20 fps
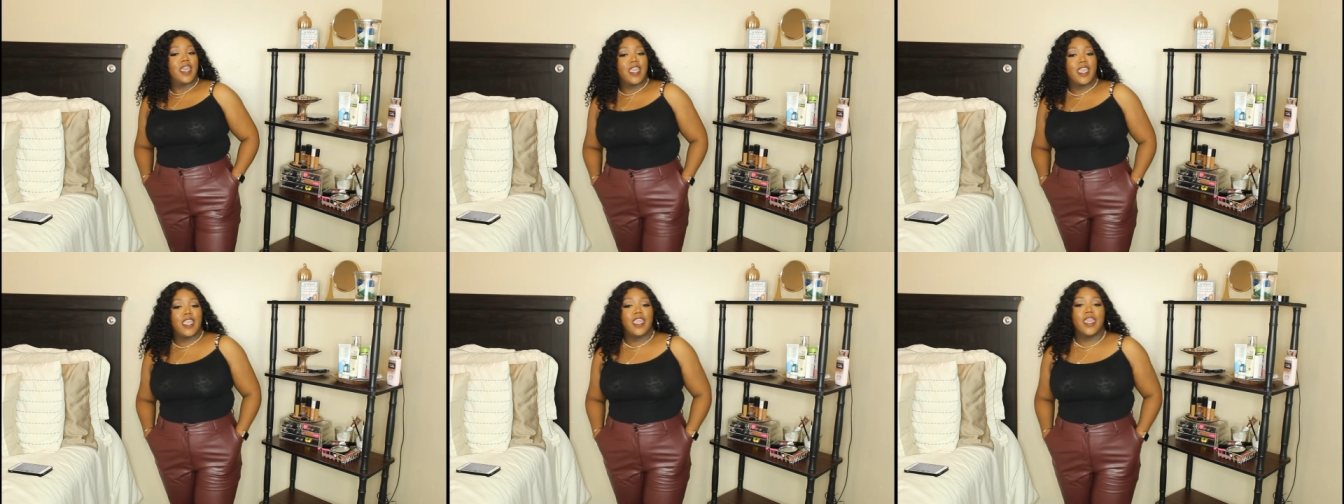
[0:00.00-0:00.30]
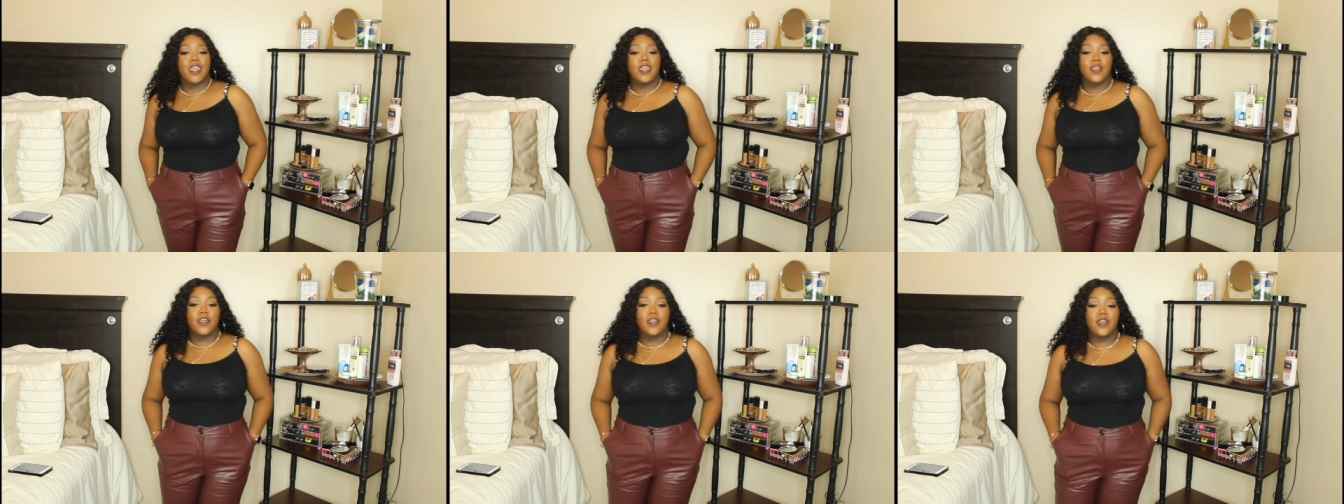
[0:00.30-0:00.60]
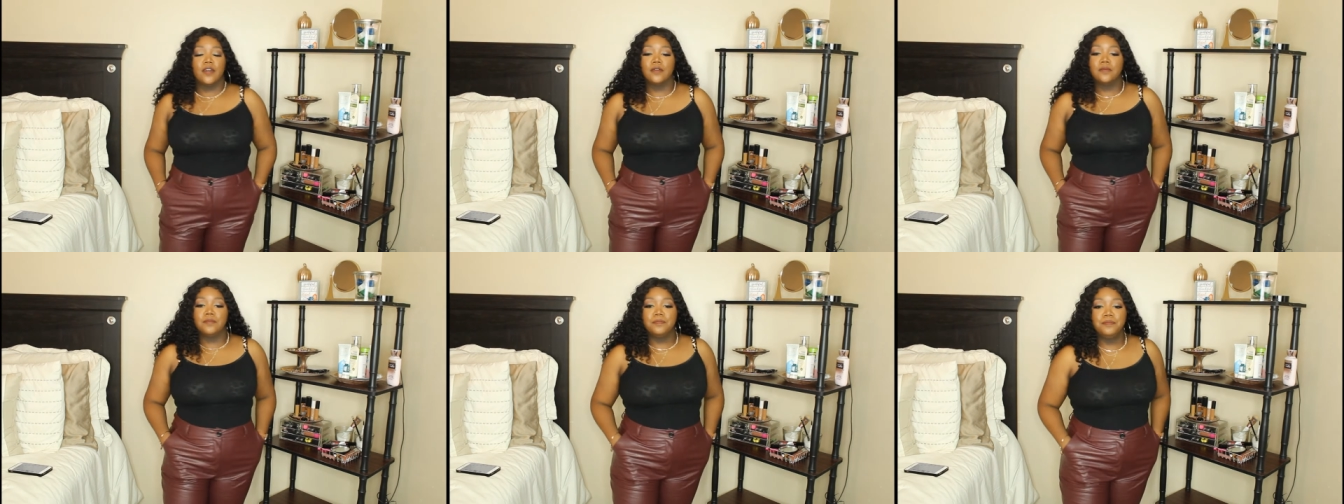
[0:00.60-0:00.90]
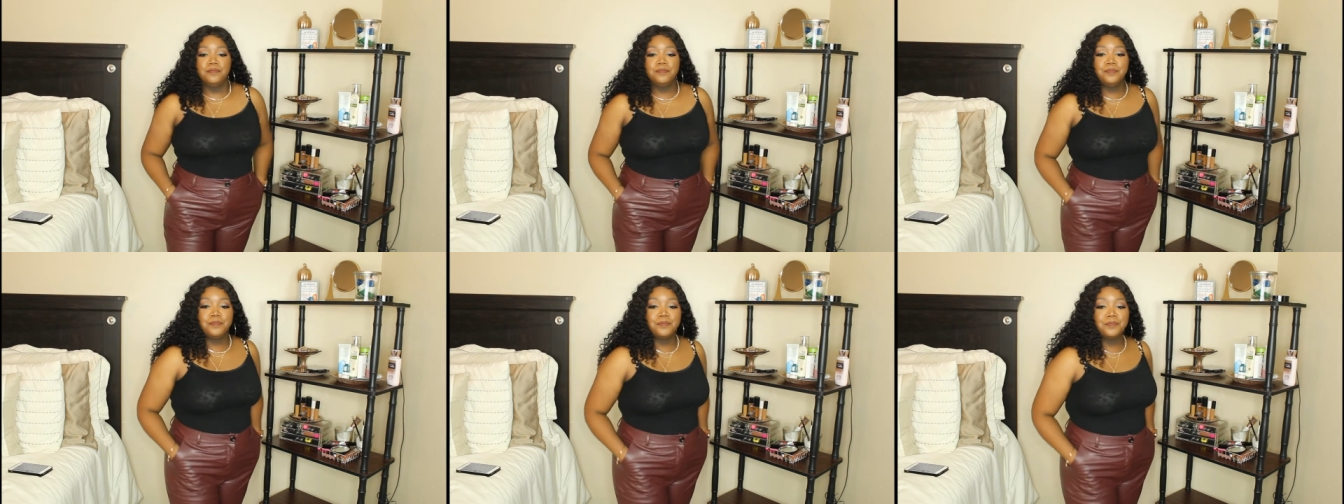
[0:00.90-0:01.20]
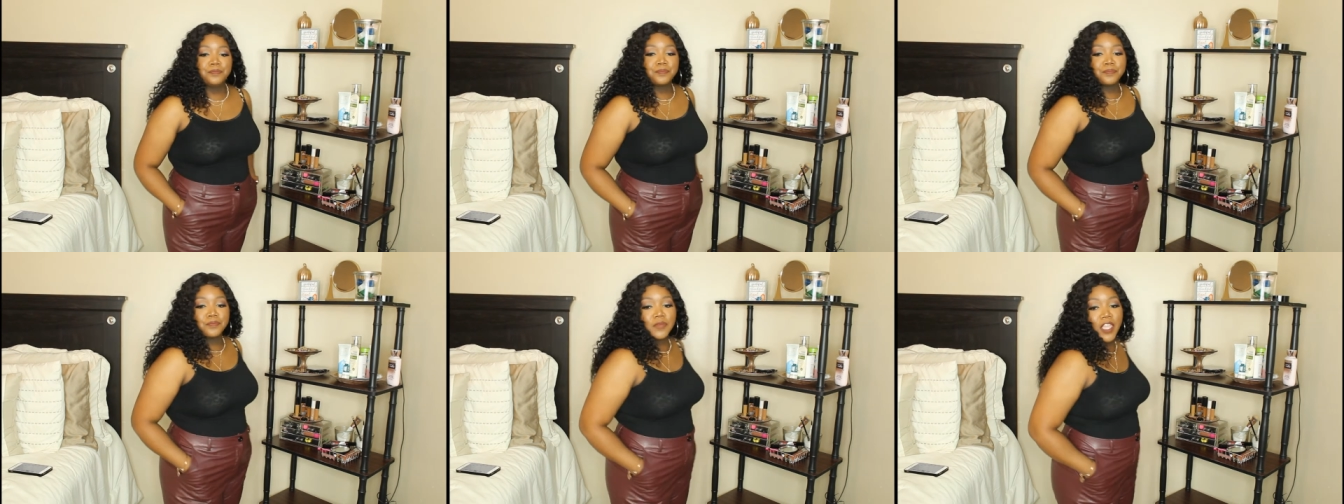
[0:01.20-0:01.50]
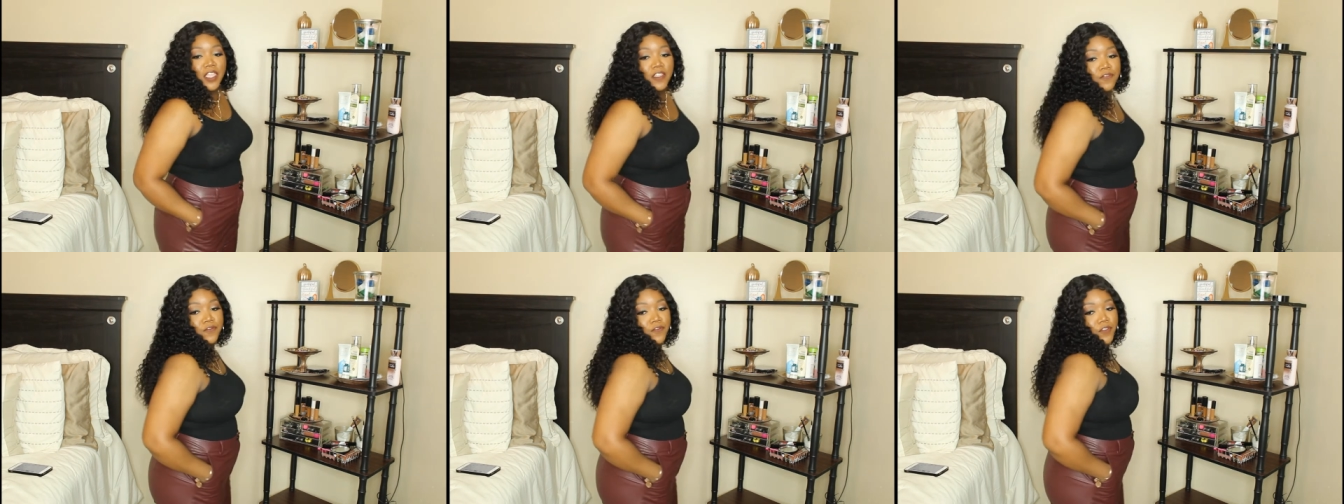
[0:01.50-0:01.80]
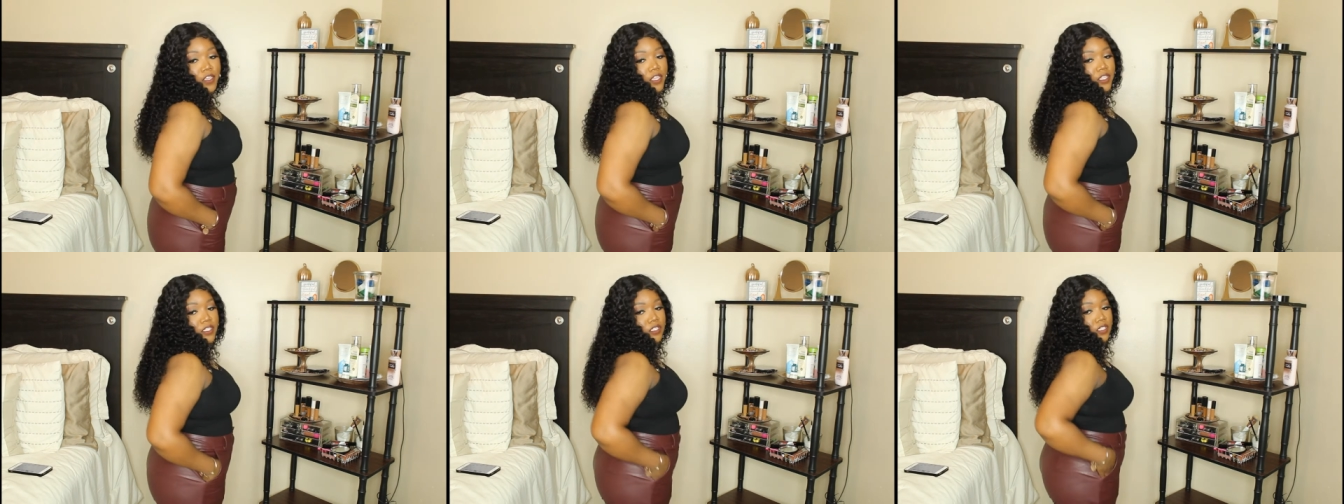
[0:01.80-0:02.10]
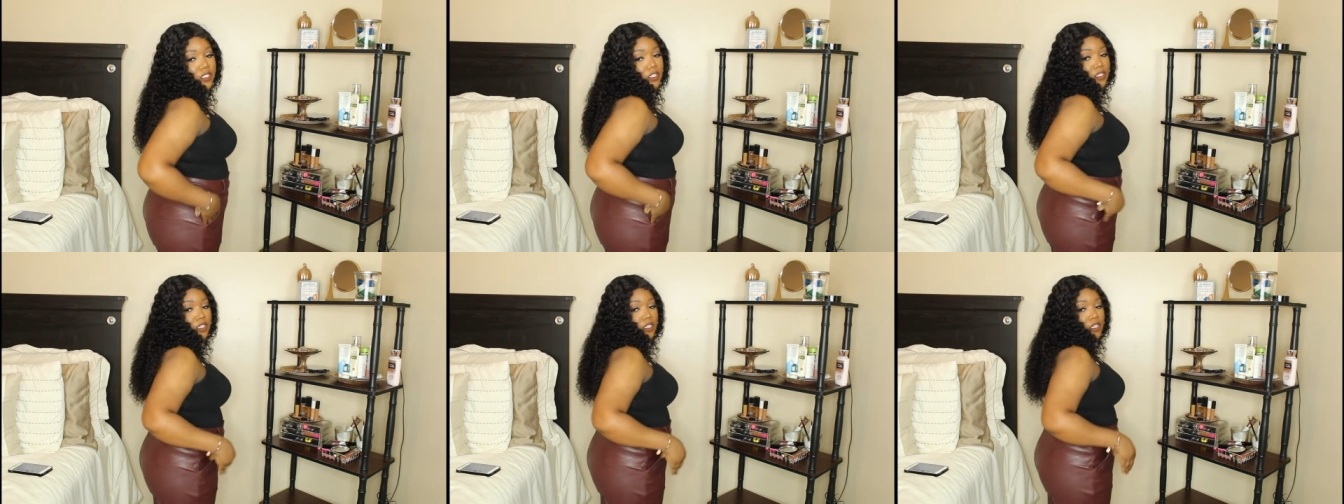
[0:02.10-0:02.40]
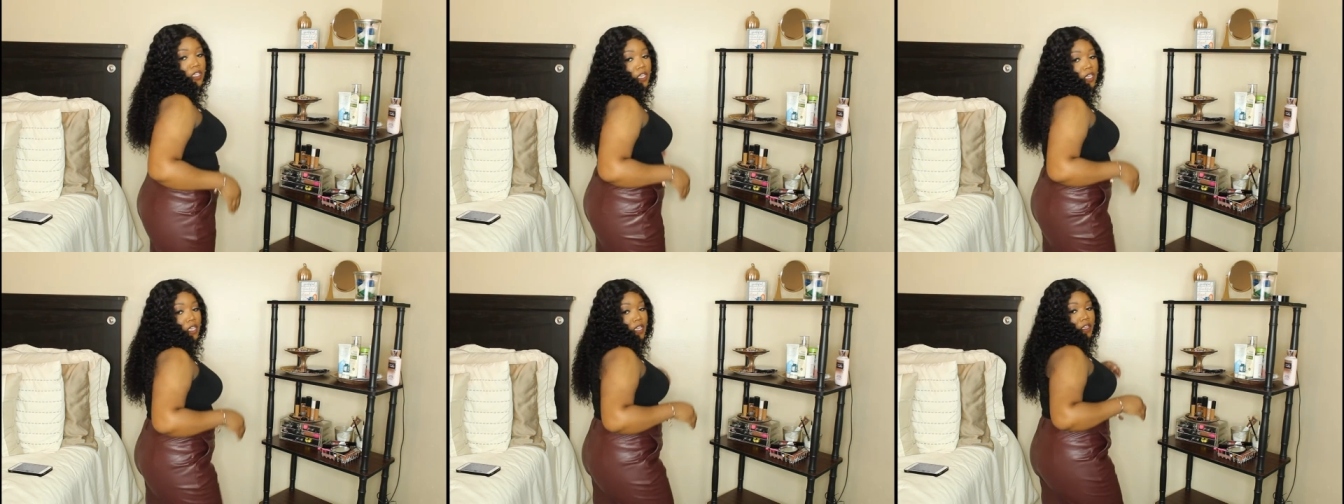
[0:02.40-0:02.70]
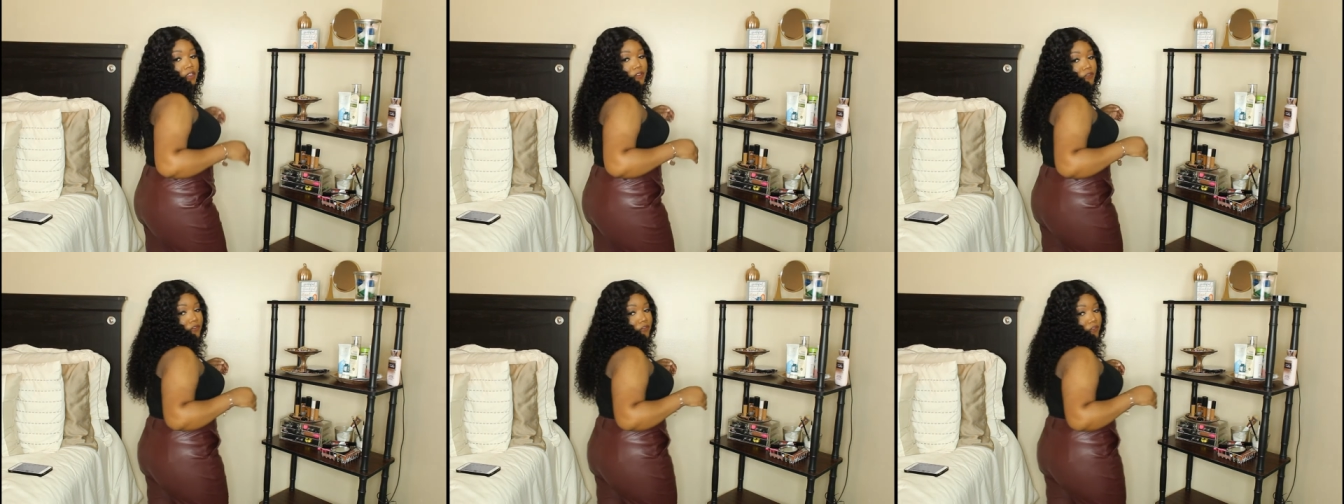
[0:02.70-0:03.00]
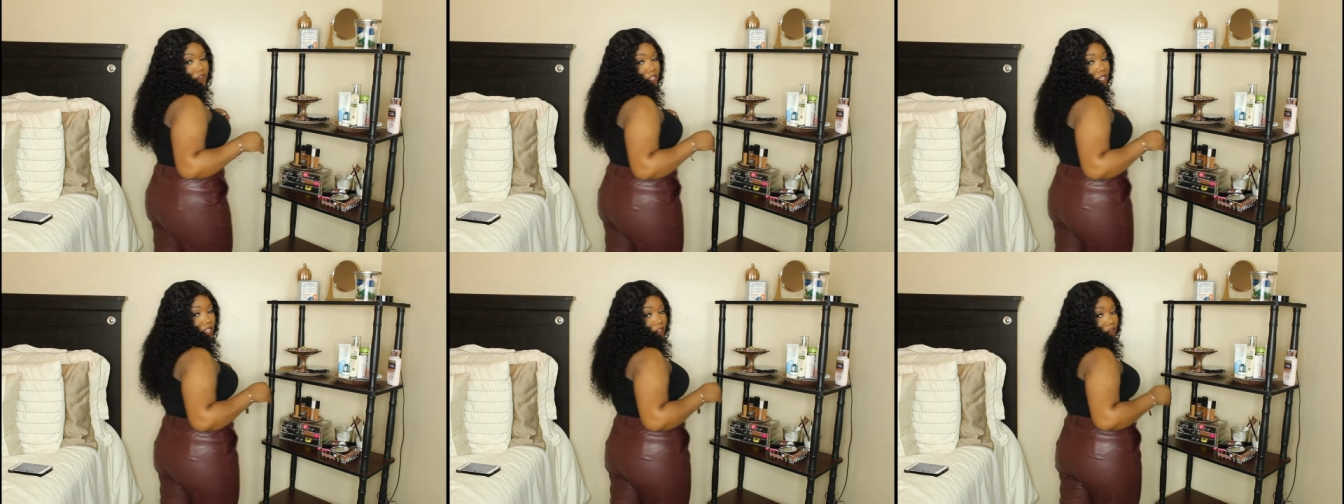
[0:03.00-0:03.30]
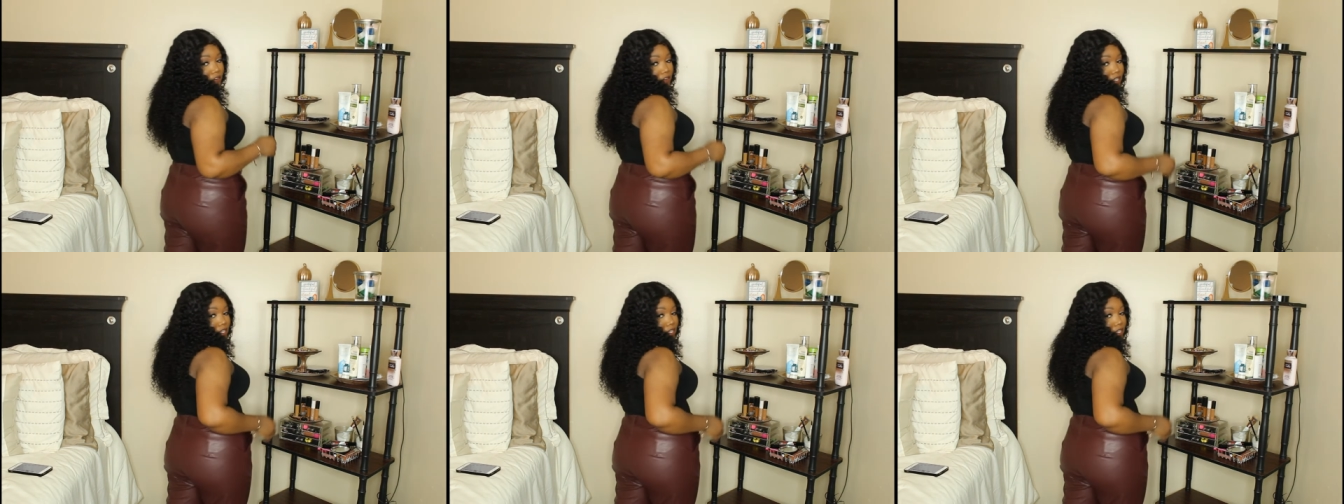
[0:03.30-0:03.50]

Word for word: and they fit very